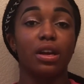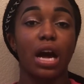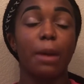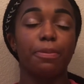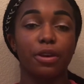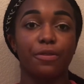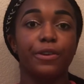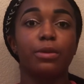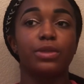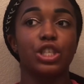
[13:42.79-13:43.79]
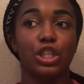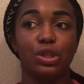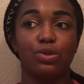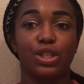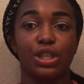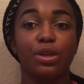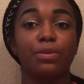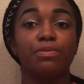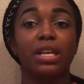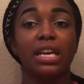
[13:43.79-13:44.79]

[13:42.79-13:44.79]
upload film to YouTube.